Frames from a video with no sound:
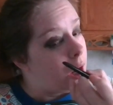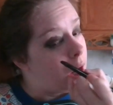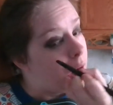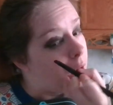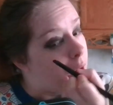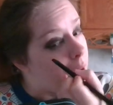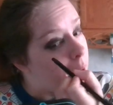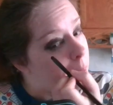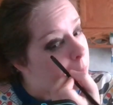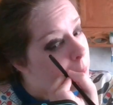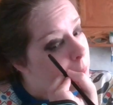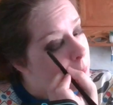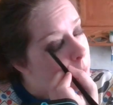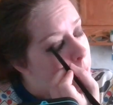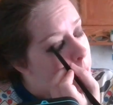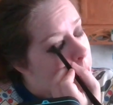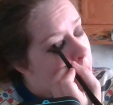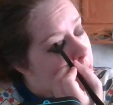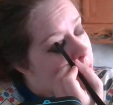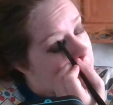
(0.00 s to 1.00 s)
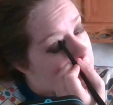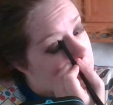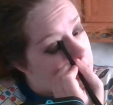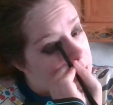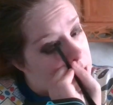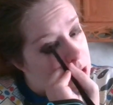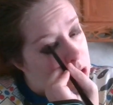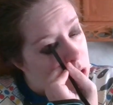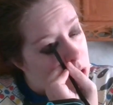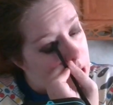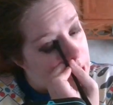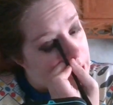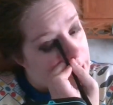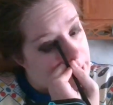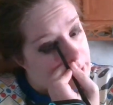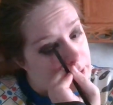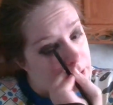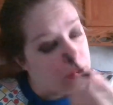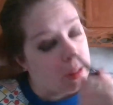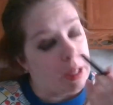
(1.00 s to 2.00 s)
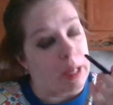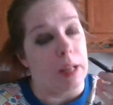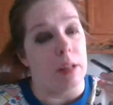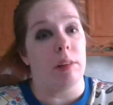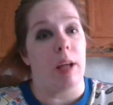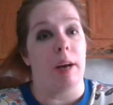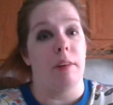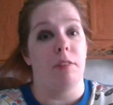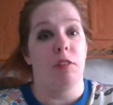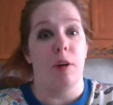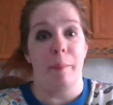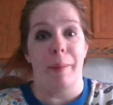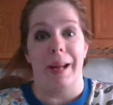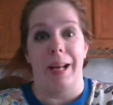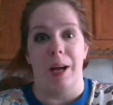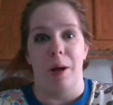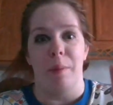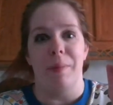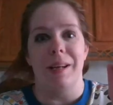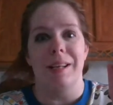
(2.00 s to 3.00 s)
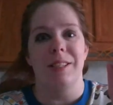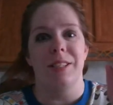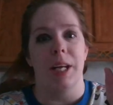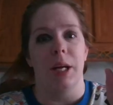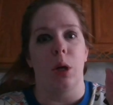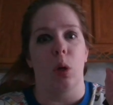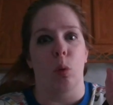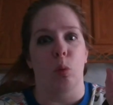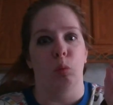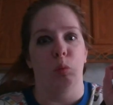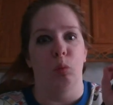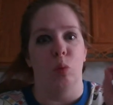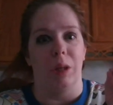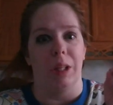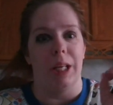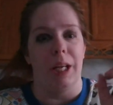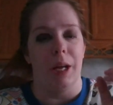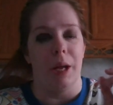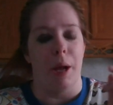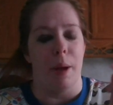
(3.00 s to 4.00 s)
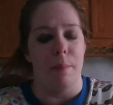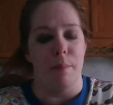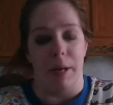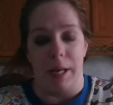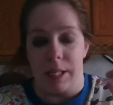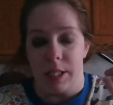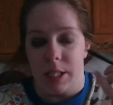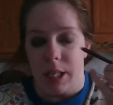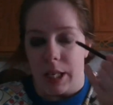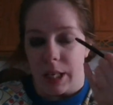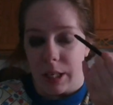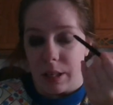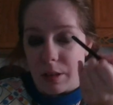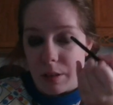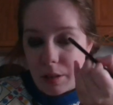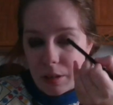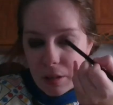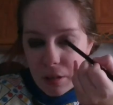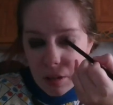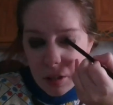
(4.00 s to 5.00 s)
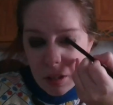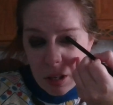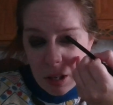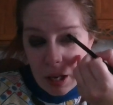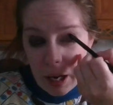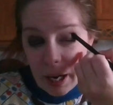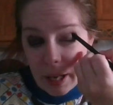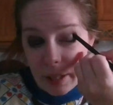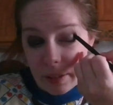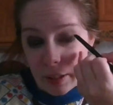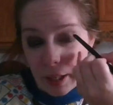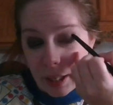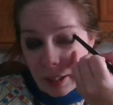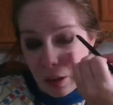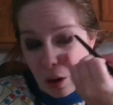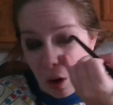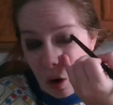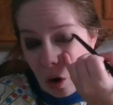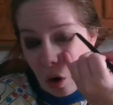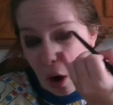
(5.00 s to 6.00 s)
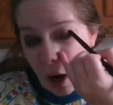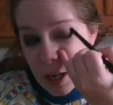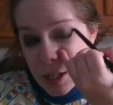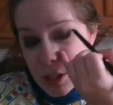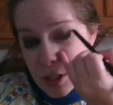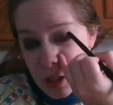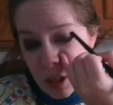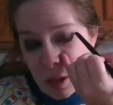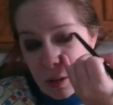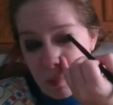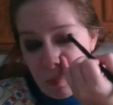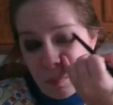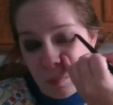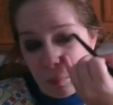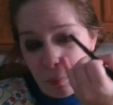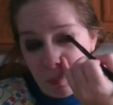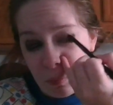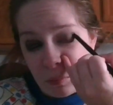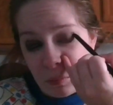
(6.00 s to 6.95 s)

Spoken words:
you know, and, like, a lot of her makeup is, like, really amazing and, like, awesome,